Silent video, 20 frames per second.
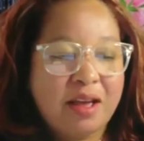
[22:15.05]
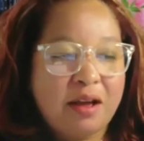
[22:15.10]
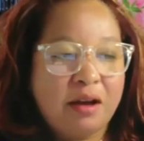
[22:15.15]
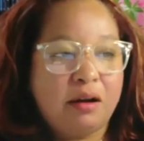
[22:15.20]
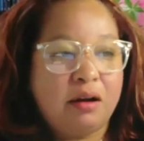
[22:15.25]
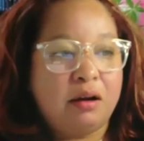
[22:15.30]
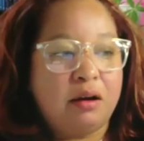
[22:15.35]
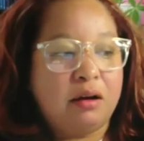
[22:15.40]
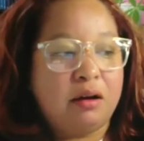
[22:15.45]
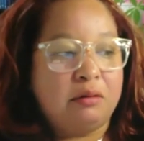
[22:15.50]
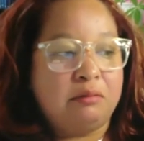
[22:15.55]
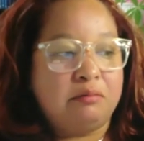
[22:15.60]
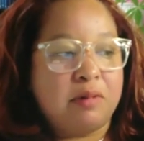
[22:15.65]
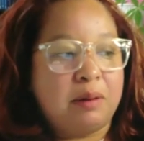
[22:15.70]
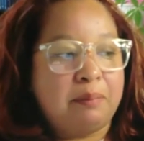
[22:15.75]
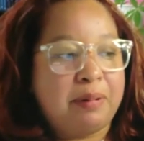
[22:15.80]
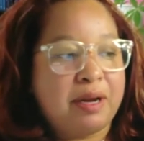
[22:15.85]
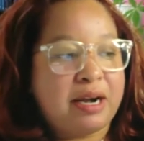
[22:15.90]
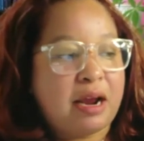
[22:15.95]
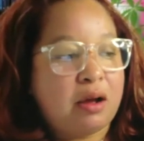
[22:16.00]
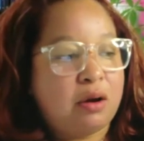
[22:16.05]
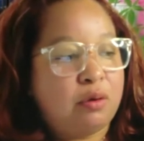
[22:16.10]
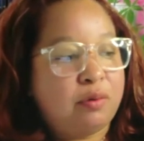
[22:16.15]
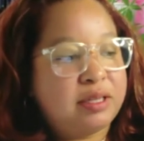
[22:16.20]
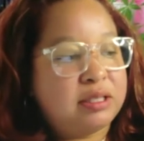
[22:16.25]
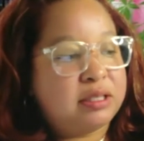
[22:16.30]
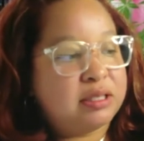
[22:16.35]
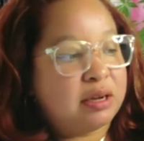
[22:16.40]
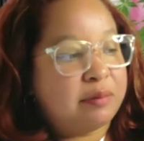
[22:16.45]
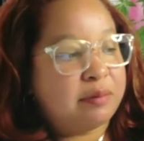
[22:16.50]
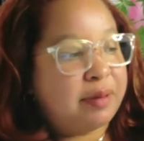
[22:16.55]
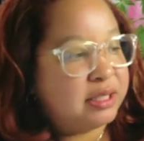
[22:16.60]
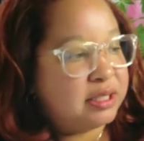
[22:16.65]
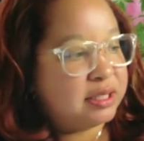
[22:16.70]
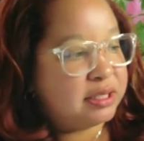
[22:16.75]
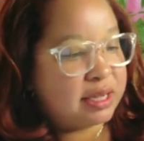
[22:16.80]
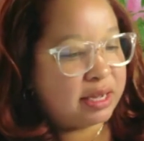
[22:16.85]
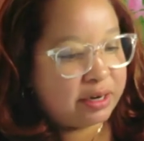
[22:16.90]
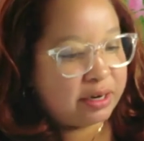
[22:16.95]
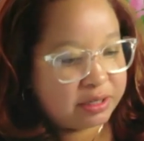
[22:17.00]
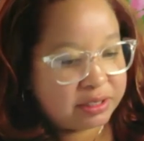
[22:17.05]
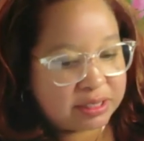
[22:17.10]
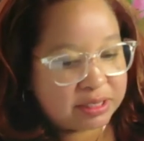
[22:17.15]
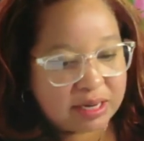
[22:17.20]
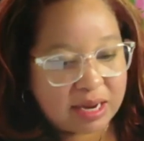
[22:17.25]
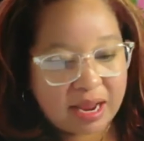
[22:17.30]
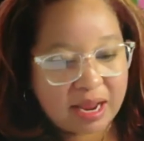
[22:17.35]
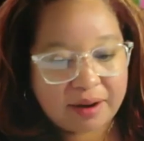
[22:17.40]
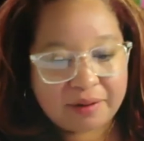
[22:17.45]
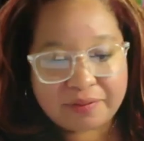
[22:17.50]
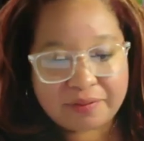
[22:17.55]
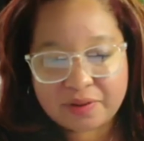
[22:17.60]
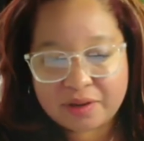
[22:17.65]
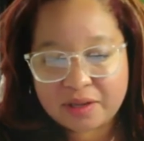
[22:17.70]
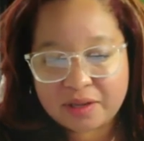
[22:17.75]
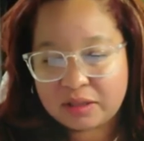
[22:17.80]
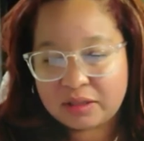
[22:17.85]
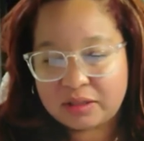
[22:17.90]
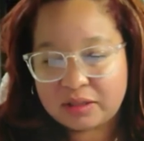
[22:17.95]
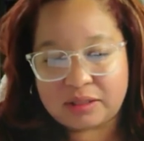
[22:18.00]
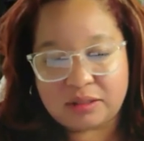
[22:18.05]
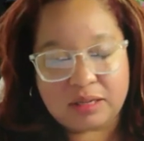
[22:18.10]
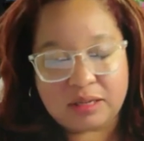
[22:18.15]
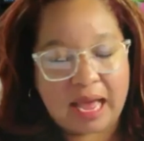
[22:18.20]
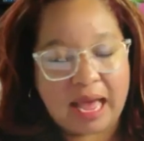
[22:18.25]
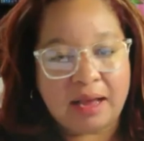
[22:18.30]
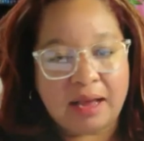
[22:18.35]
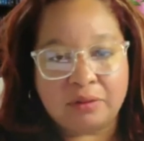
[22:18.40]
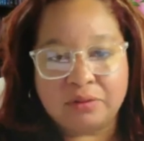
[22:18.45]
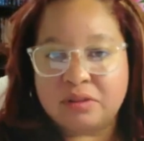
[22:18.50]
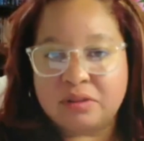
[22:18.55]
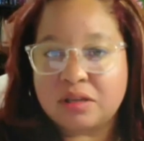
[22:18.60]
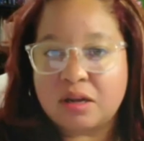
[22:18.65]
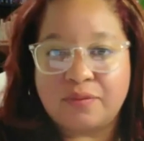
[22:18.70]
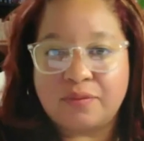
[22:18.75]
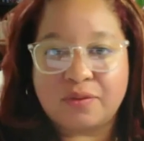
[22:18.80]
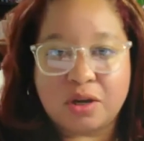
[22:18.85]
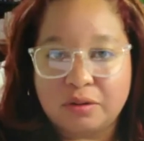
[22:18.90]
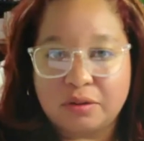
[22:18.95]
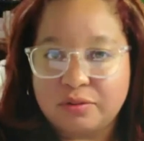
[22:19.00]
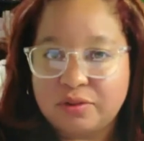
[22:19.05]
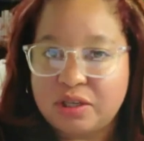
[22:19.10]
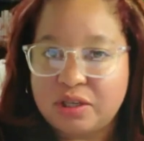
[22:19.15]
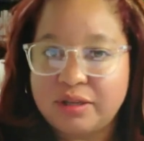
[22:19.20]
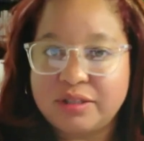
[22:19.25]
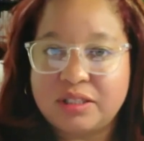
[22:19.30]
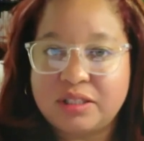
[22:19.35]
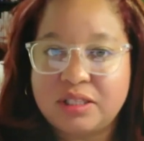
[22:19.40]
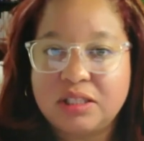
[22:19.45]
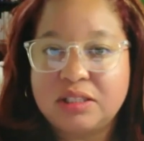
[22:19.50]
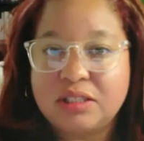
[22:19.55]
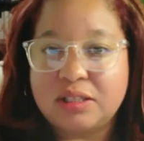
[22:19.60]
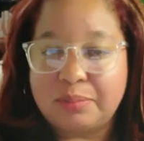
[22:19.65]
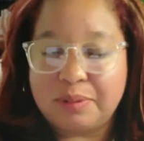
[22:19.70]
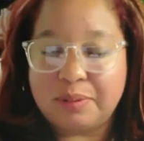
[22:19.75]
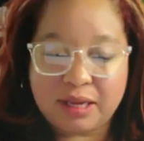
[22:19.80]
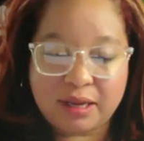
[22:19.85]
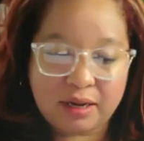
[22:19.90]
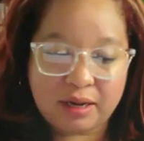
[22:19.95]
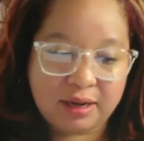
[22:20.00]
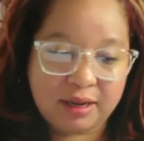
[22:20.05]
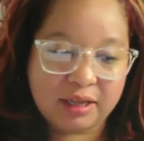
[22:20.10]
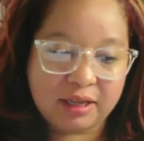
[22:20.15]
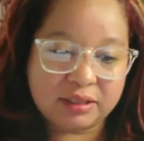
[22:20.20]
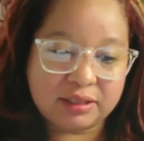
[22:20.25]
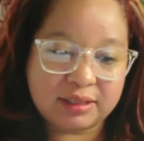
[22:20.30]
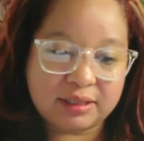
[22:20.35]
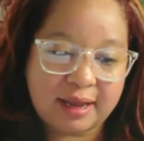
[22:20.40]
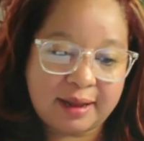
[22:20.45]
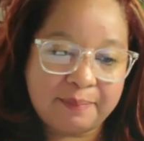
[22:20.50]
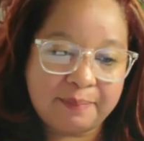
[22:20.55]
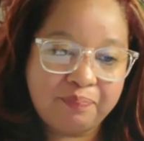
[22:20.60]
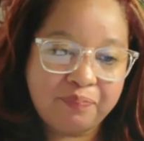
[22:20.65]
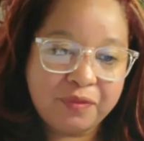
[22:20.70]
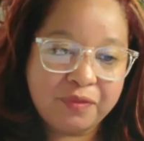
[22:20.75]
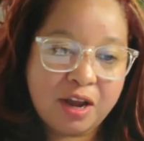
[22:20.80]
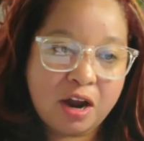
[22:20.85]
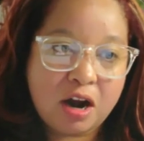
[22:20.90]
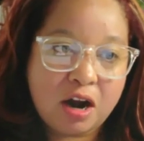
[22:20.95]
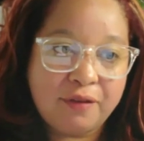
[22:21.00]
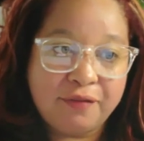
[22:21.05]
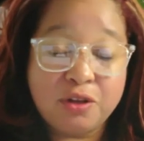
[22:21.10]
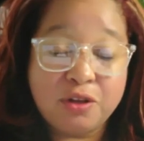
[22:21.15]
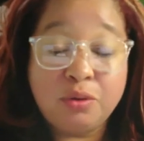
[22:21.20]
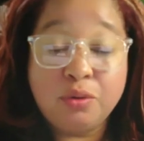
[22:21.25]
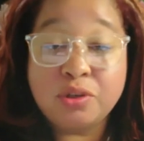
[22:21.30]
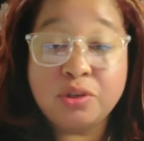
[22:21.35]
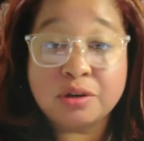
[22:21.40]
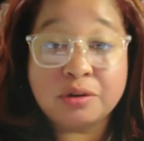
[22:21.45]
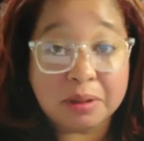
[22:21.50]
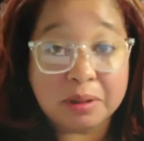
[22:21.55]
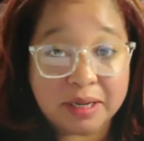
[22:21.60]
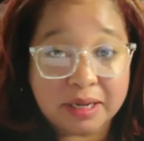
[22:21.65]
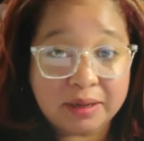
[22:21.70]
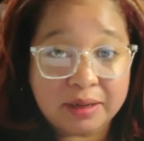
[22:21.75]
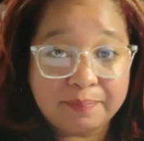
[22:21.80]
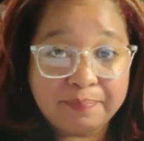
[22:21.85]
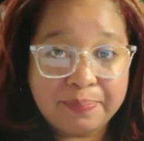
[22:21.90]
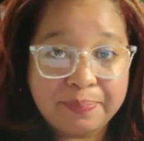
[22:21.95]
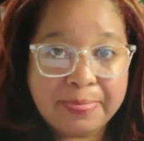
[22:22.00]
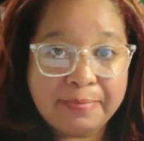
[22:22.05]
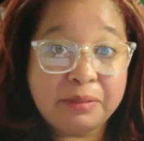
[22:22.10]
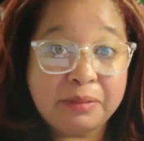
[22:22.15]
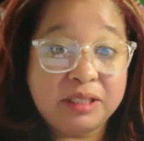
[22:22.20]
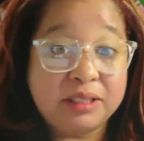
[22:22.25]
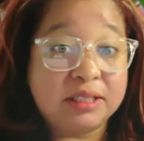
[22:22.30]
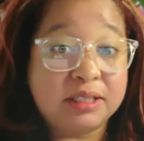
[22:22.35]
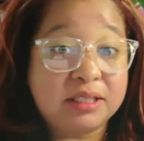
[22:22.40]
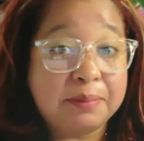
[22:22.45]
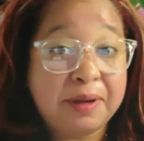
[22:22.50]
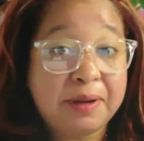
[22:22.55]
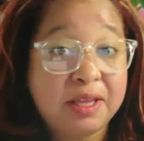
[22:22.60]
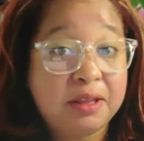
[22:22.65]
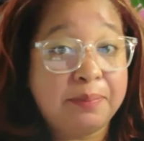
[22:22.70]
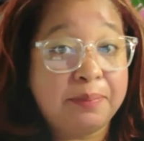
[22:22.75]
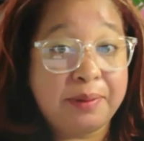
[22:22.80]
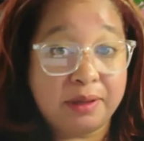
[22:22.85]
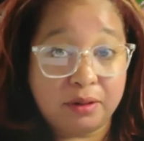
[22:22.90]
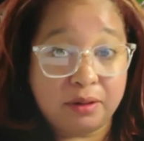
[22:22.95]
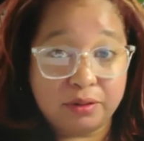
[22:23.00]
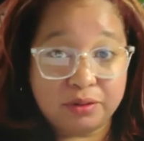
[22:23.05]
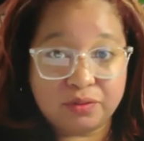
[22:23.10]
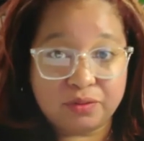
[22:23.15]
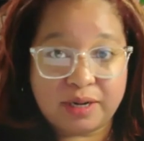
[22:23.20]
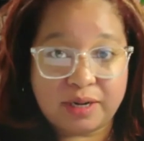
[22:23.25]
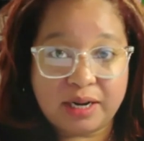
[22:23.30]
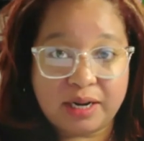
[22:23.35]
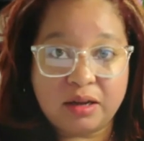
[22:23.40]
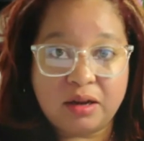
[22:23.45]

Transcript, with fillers: Um, but I always tell my designers in every ounce of coaching since the beginning is that our views are great but it doesn't pay the bills, right?